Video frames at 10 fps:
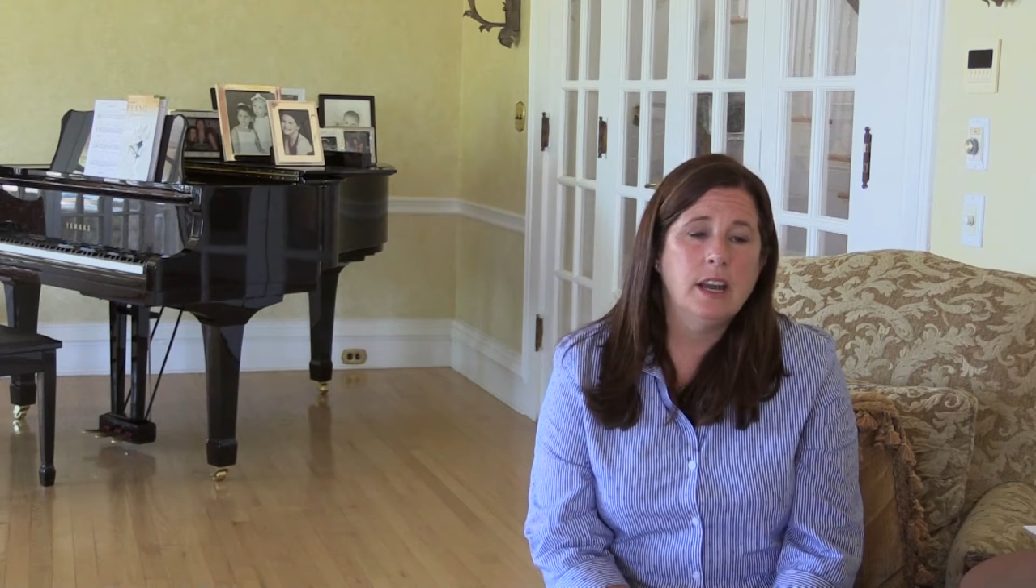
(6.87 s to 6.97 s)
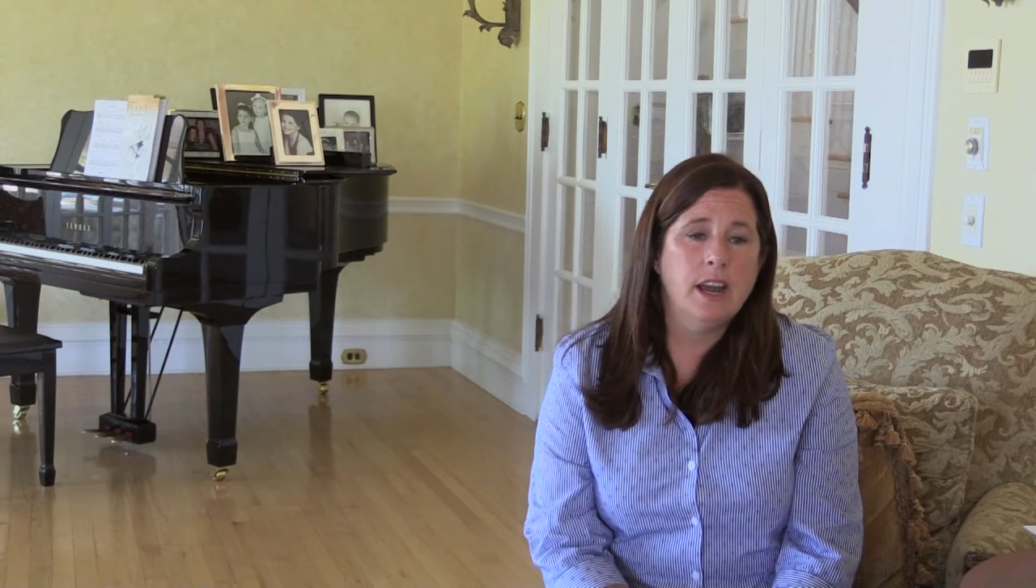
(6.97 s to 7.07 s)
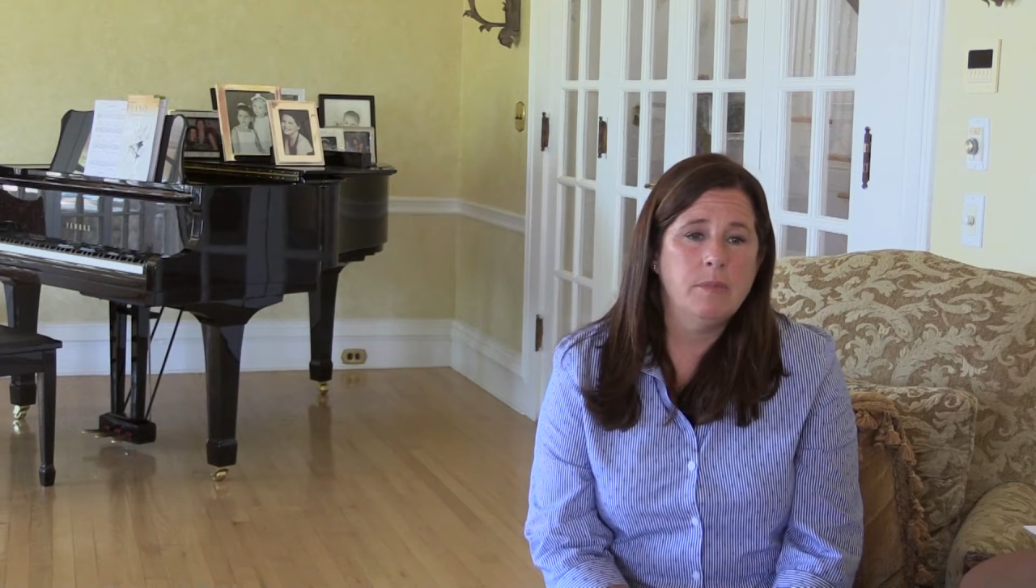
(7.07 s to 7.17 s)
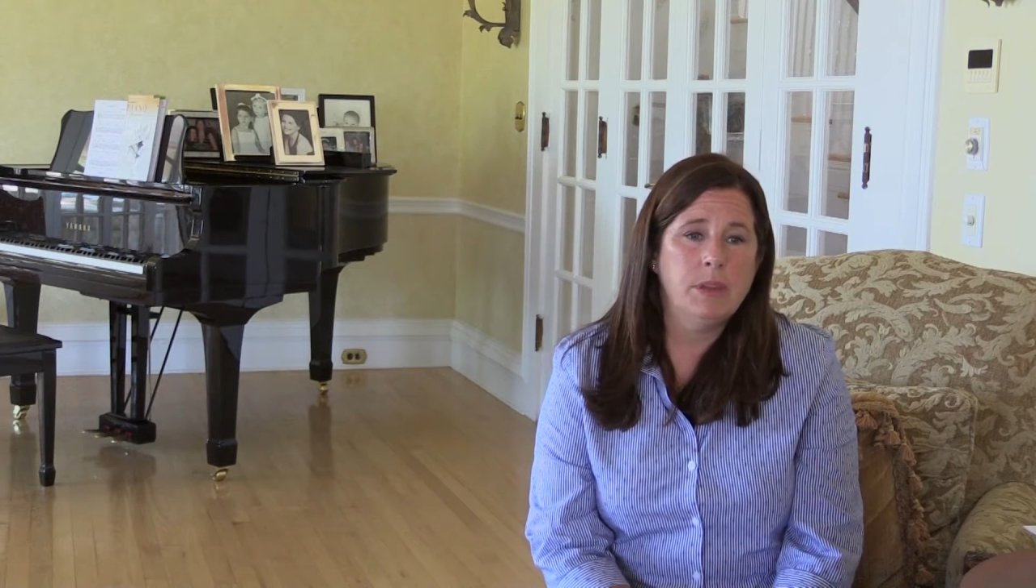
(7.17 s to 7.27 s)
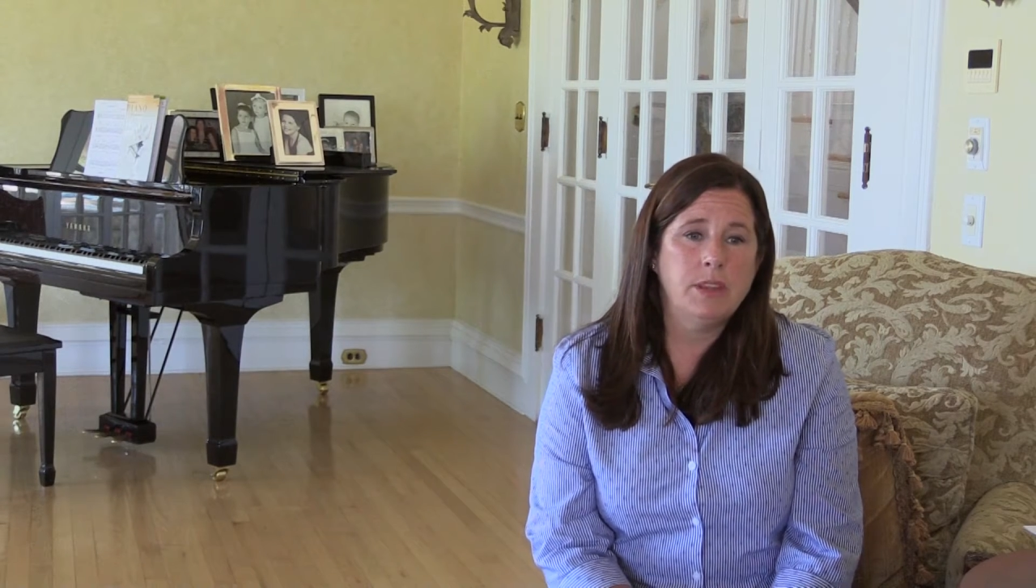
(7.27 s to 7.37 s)

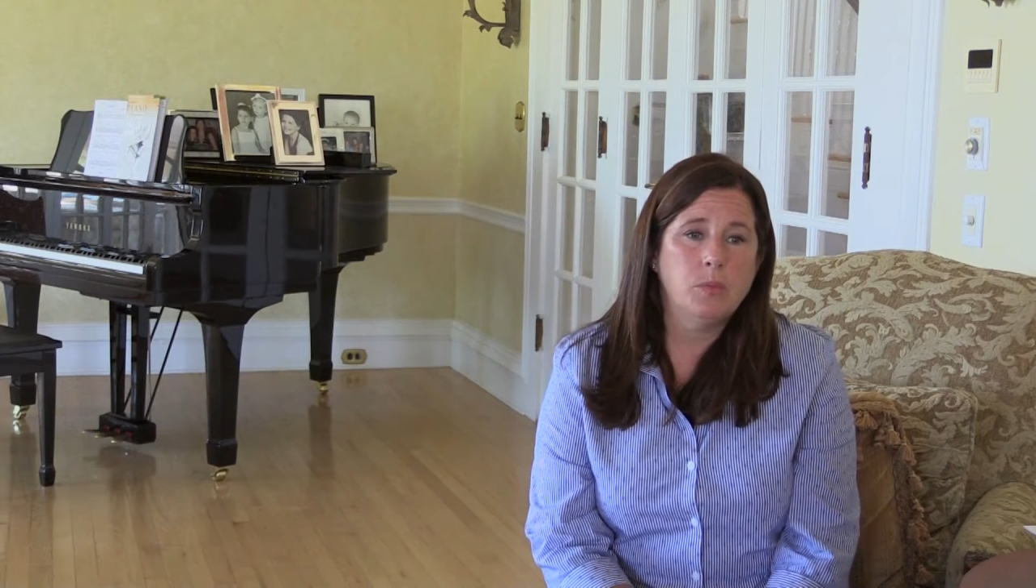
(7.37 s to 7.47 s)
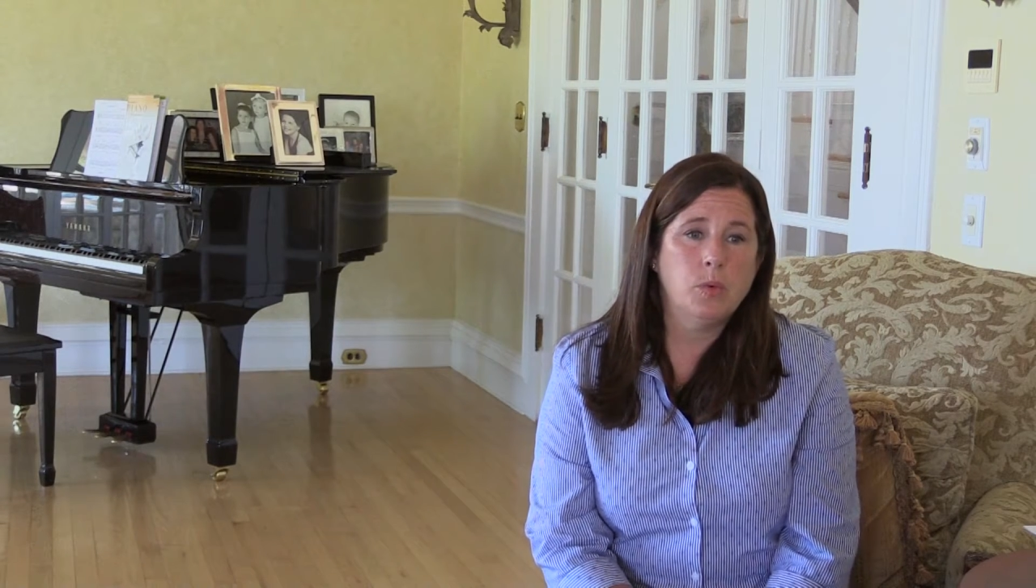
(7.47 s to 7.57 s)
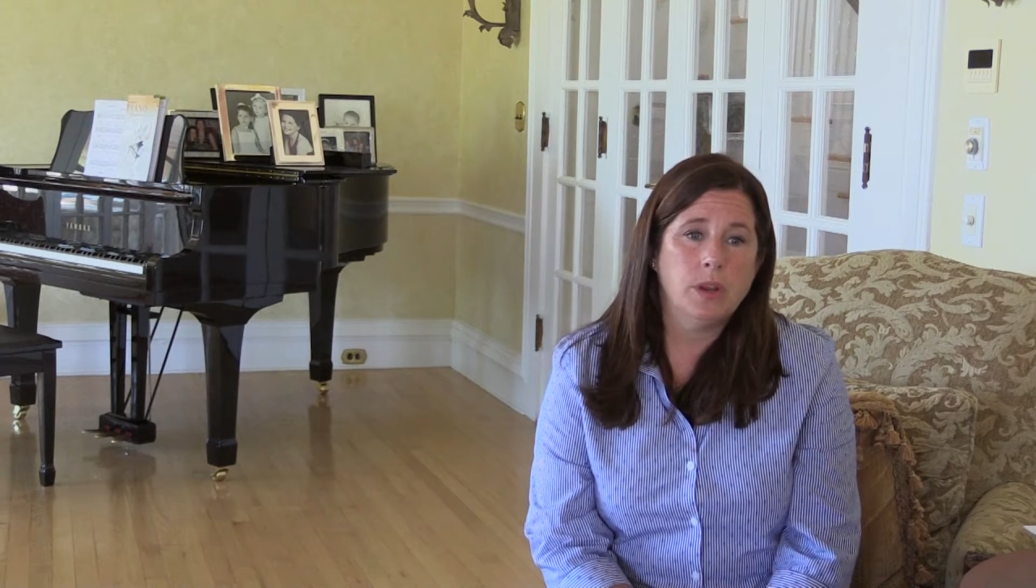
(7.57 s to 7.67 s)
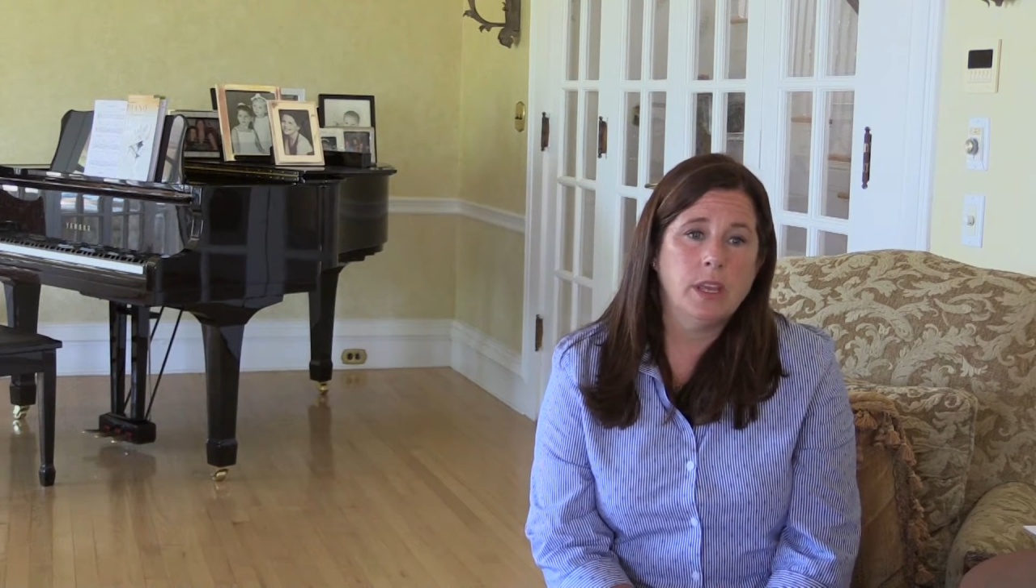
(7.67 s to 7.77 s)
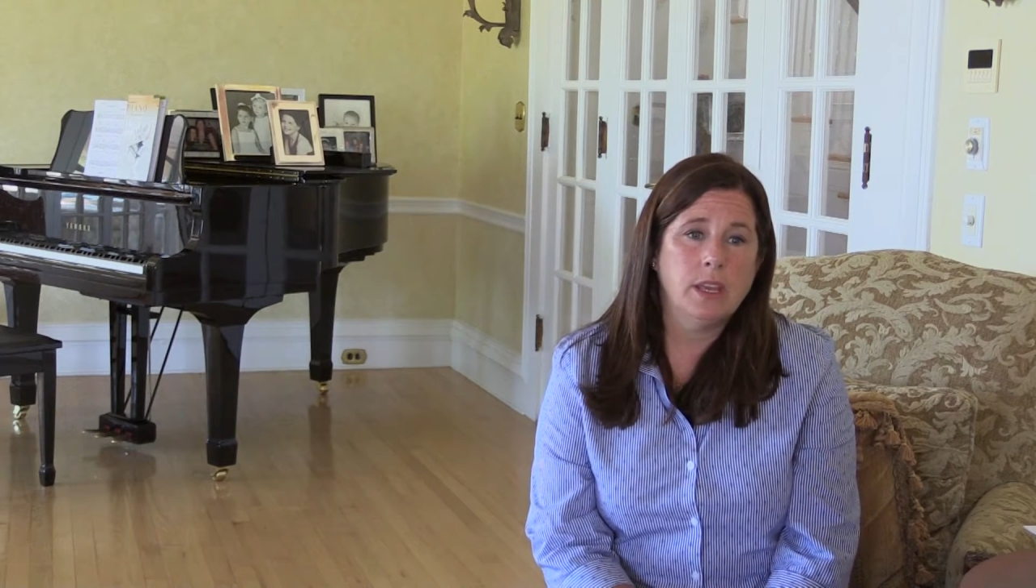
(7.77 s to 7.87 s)
I've been
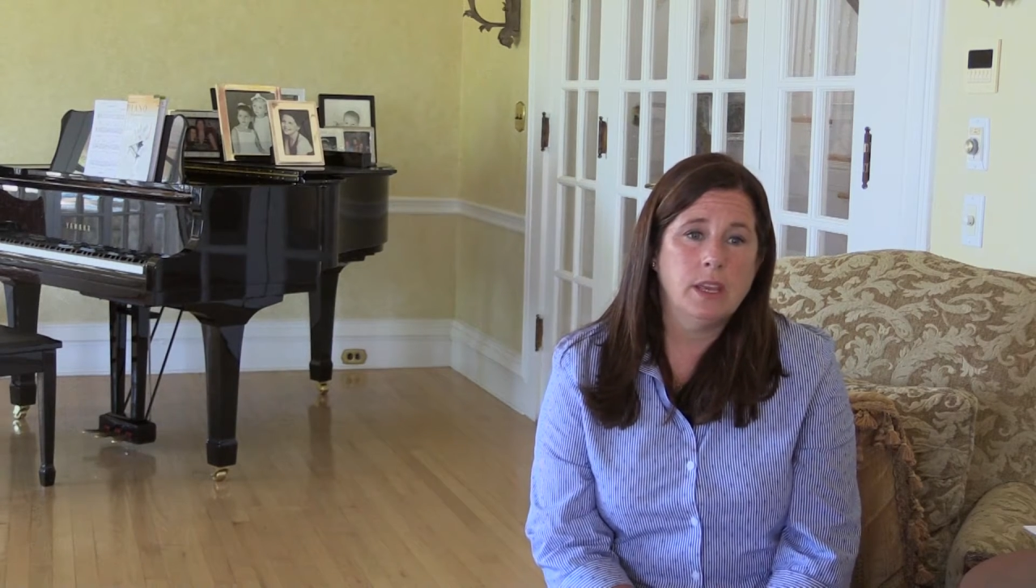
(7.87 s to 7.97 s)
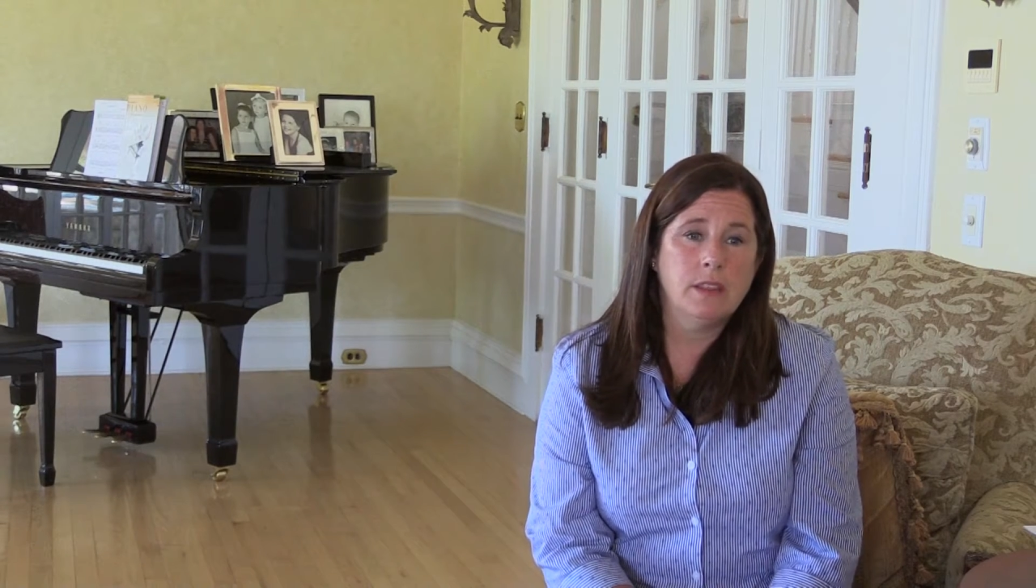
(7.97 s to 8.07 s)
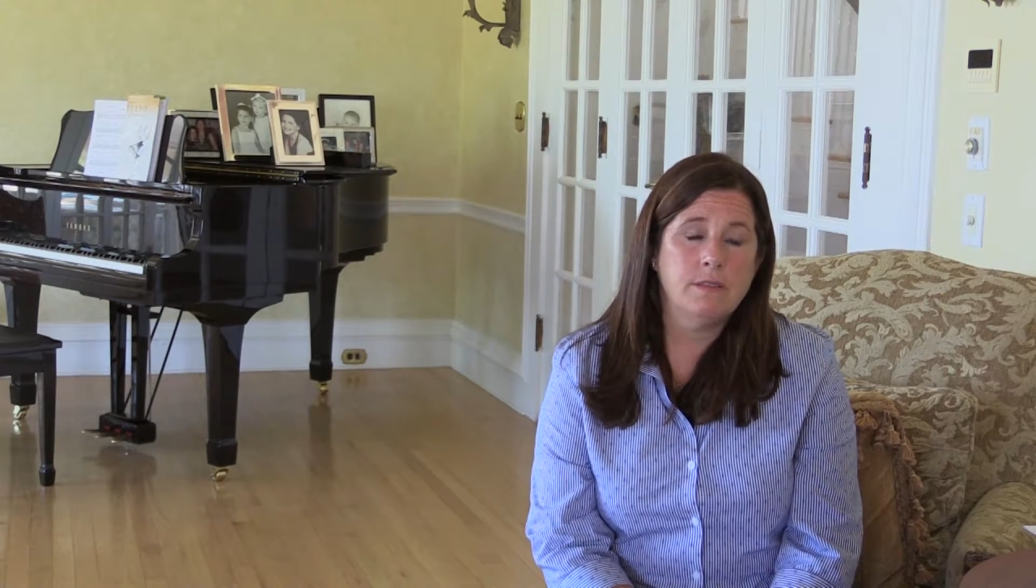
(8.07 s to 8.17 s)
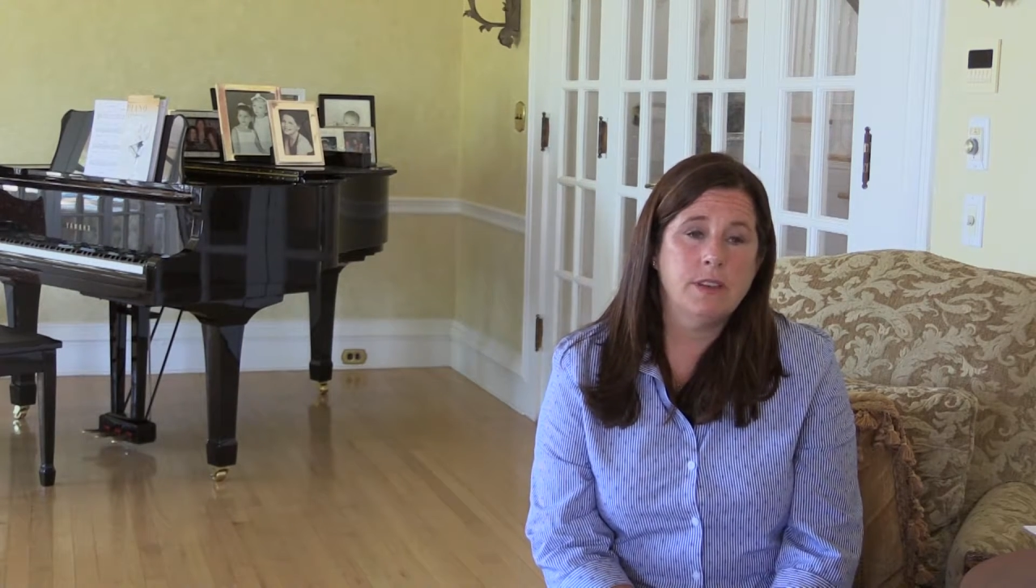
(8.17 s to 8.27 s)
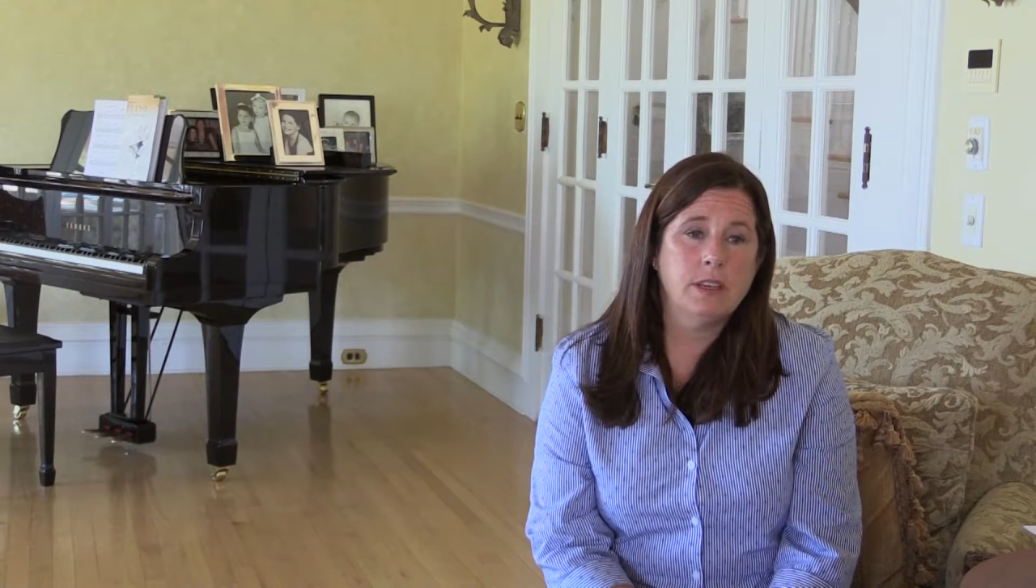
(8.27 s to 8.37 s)
working in
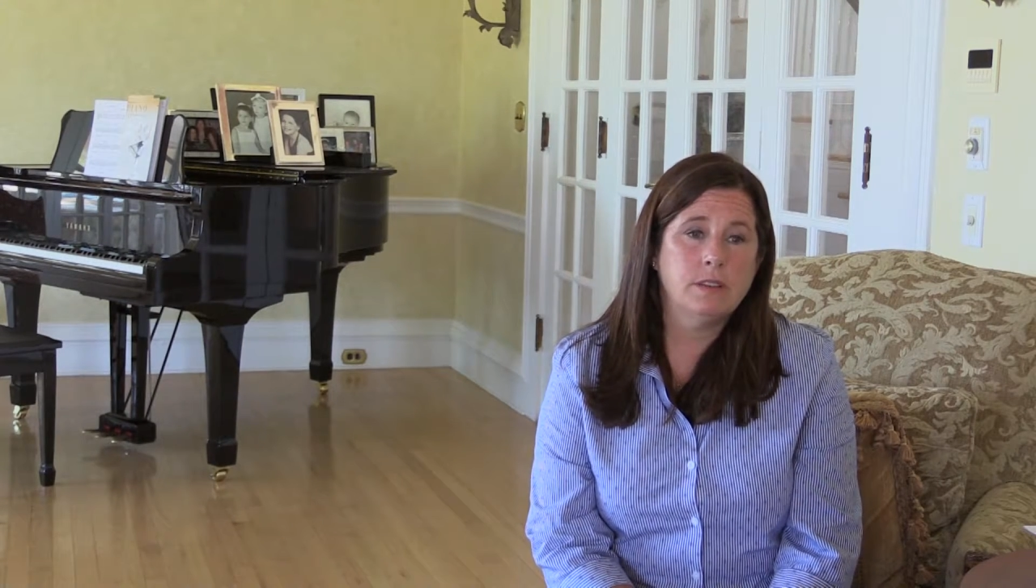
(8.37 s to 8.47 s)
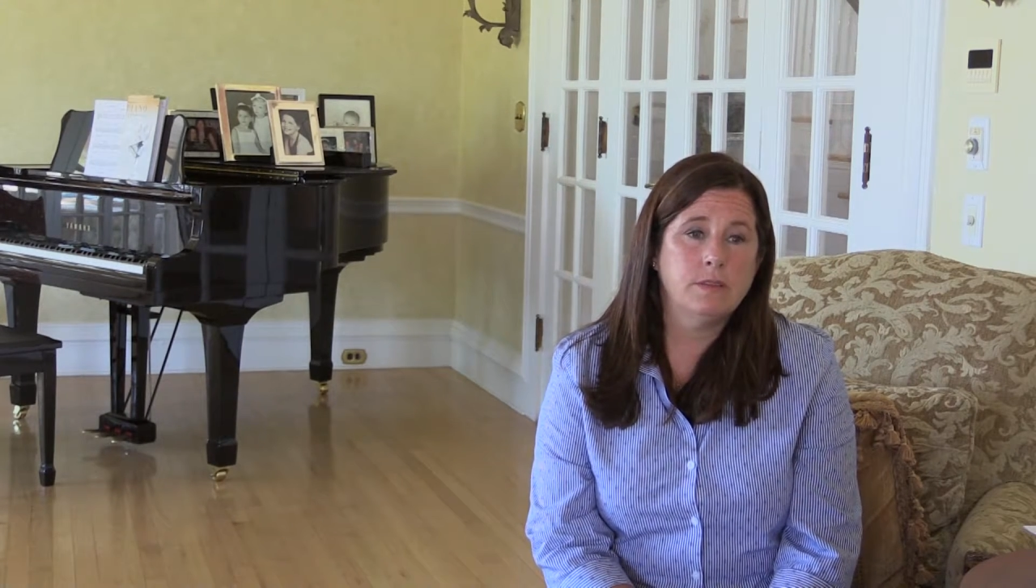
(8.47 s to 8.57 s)
the field